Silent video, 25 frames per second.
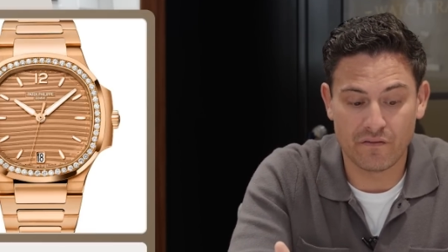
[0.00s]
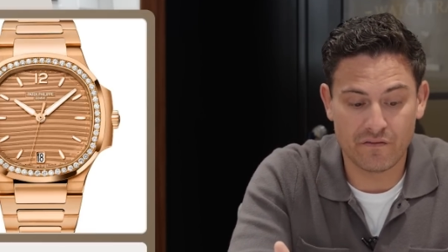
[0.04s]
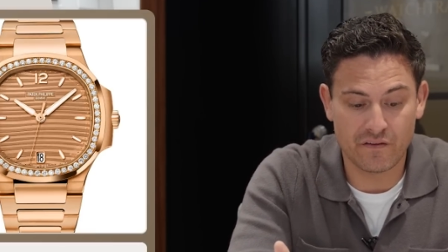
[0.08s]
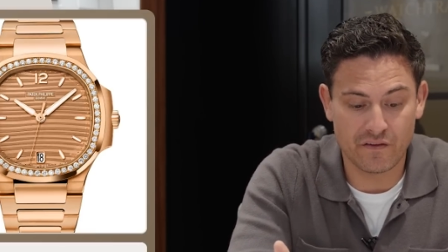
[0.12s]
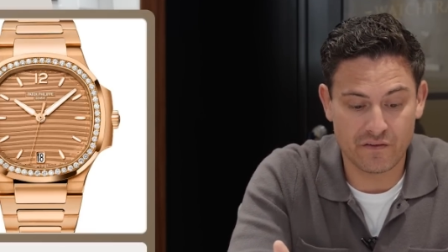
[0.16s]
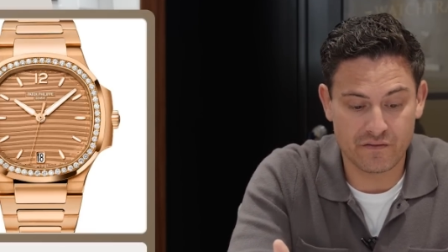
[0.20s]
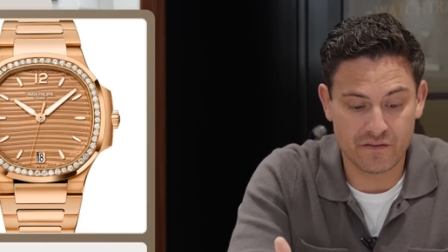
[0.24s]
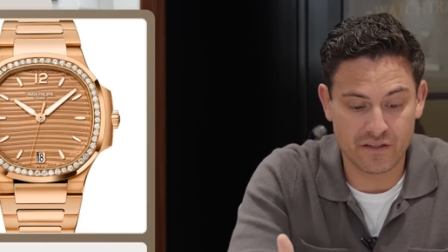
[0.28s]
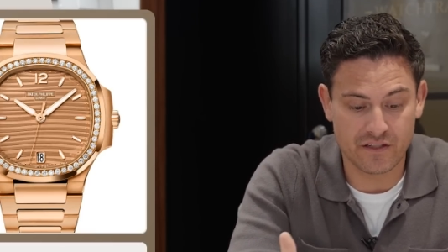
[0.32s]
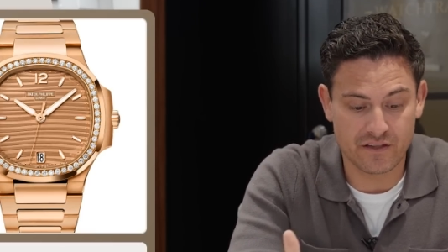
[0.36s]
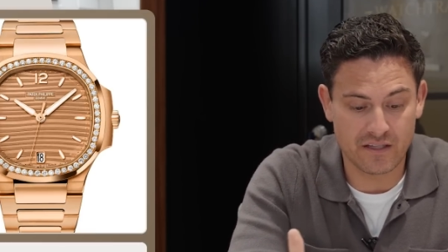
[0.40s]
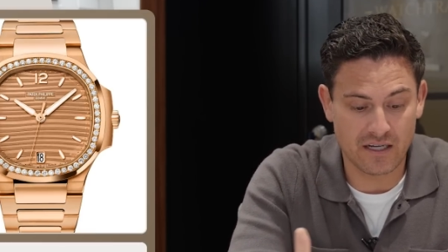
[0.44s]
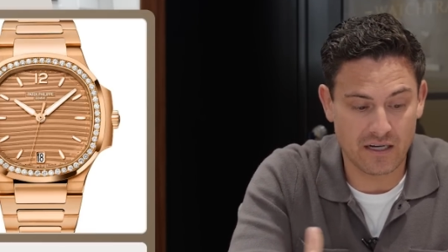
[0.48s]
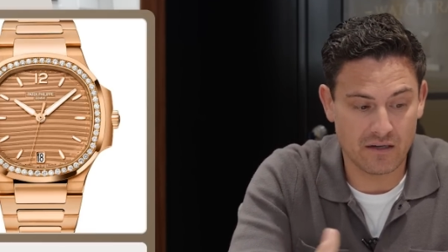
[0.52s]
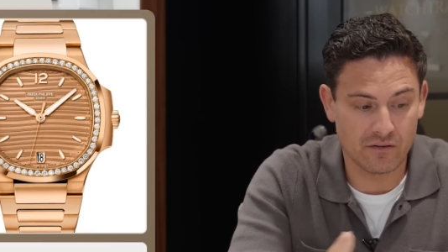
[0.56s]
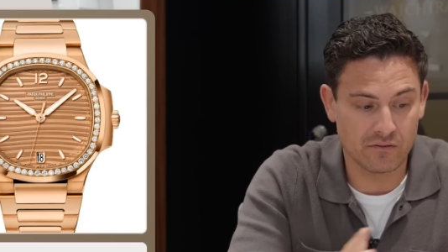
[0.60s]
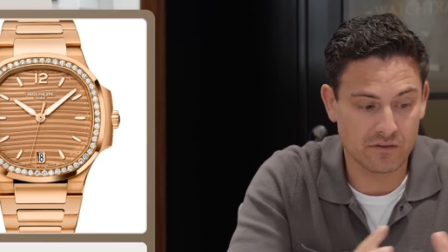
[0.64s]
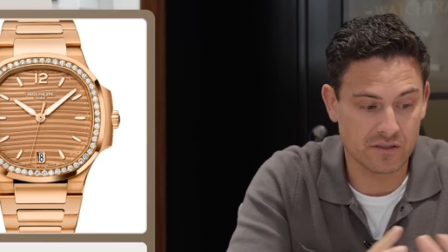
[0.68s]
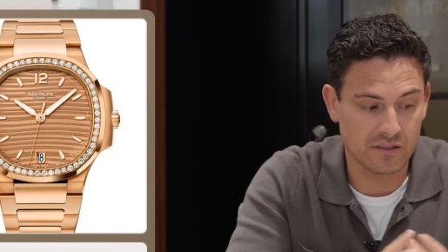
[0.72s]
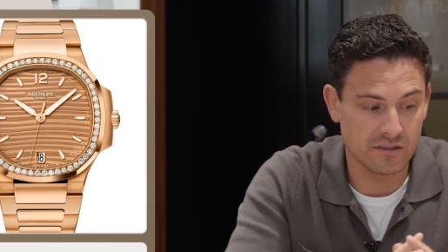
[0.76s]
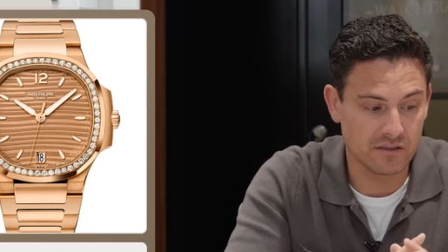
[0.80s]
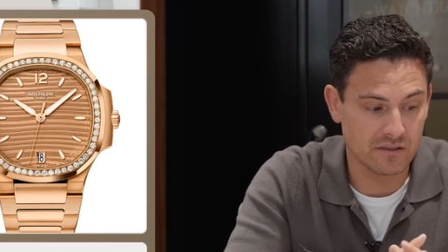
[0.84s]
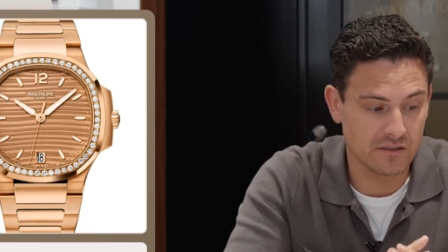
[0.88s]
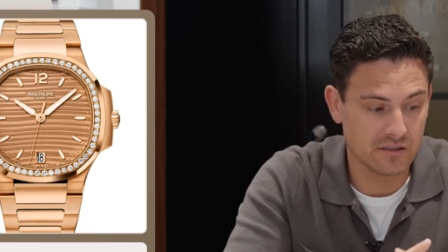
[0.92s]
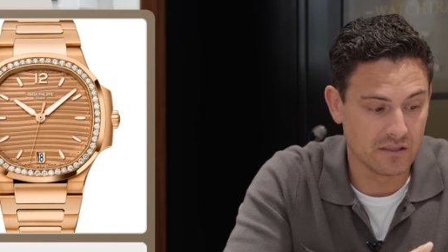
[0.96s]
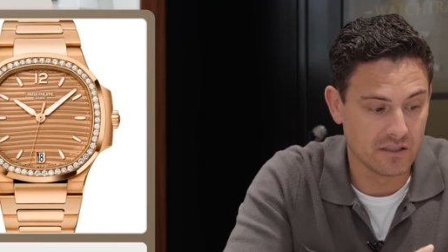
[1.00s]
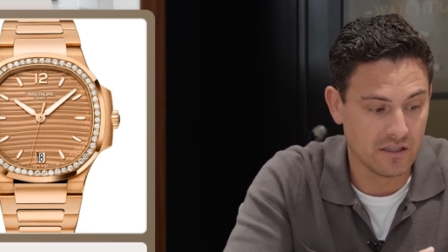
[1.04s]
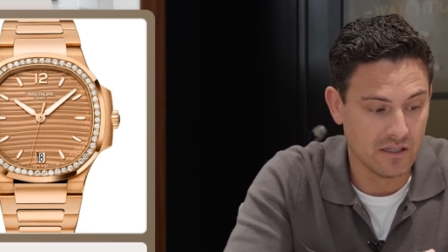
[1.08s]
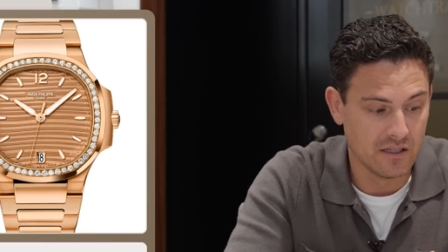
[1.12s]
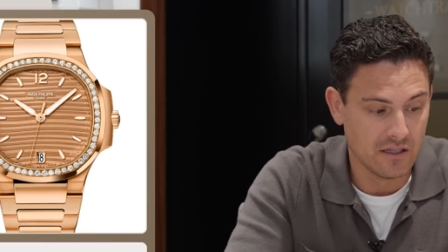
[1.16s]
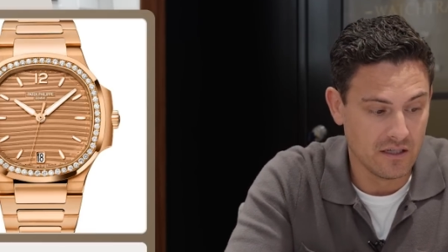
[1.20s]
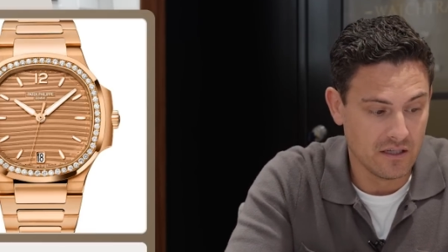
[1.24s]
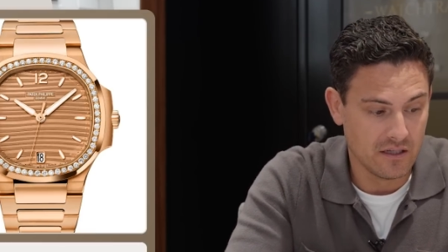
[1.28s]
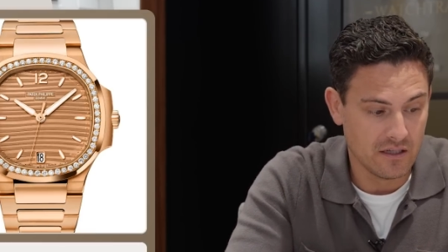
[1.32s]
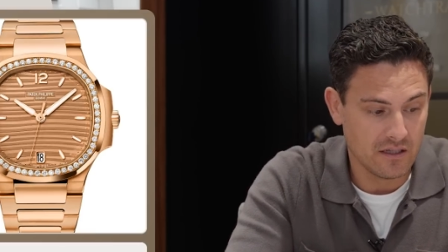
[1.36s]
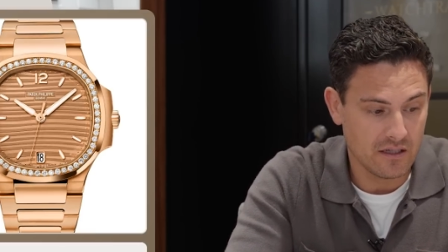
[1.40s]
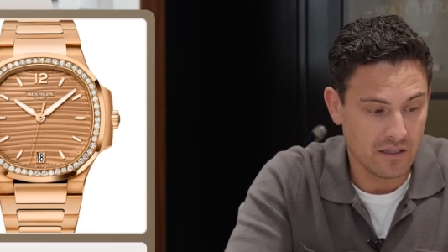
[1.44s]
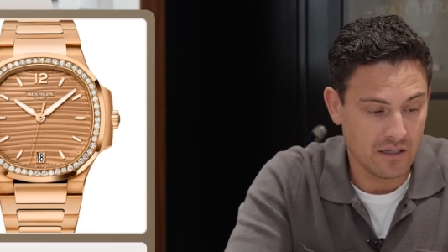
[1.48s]
50,000,
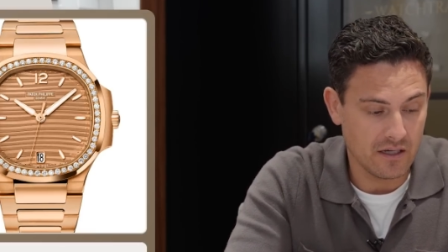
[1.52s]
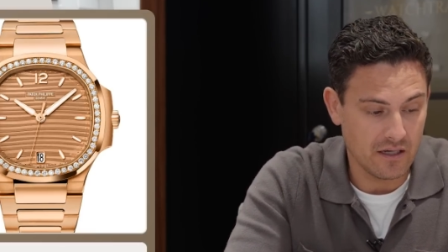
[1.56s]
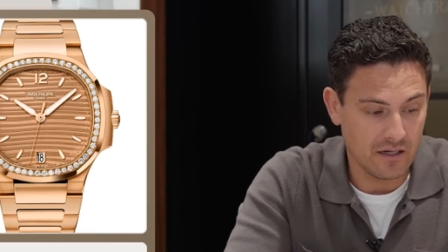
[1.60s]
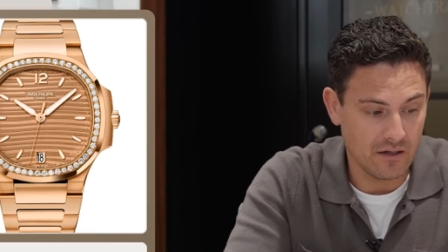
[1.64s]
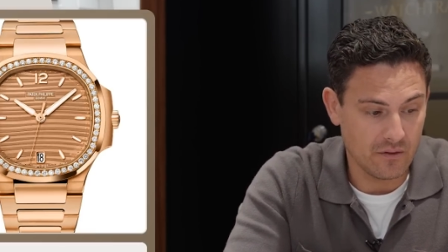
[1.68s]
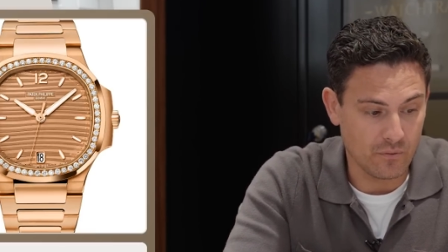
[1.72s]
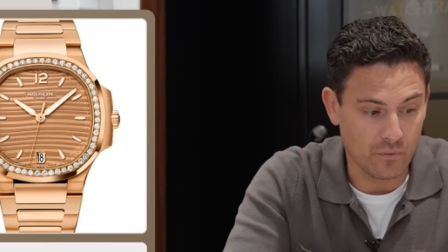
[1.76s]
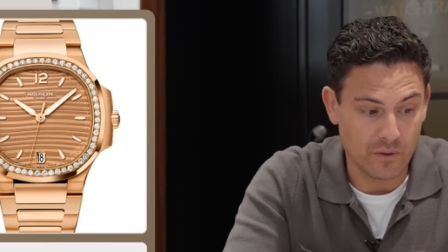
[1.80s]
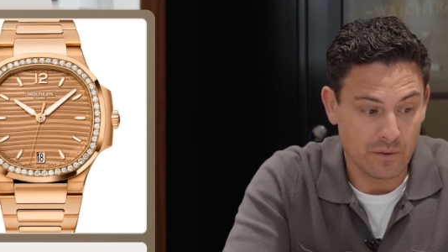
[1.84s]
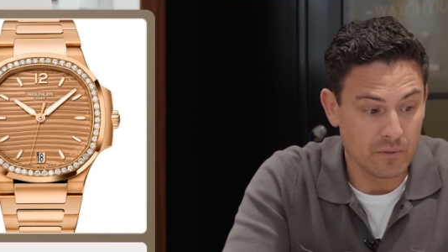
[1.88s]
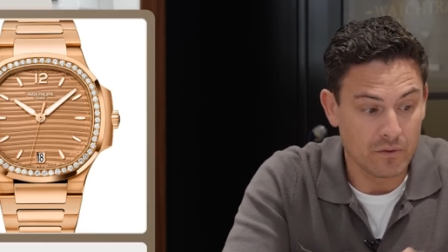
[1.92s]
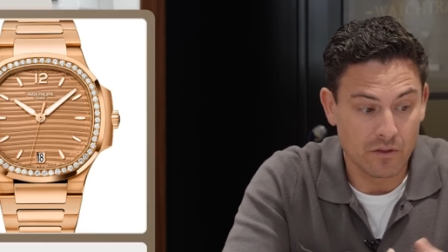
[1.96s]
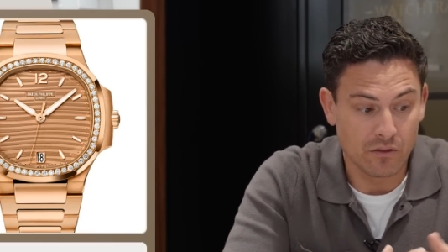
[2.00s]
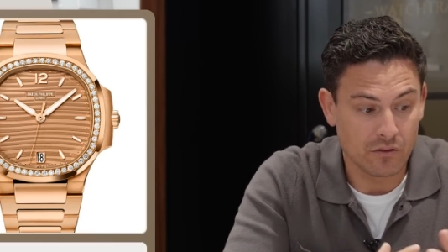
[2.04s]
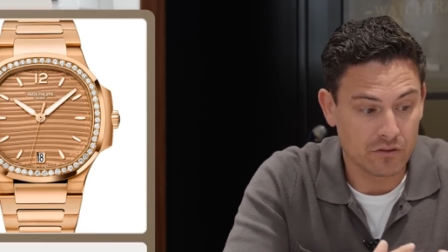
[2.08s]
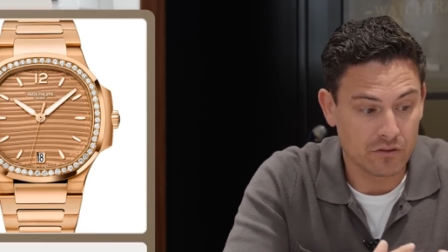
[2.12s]
we would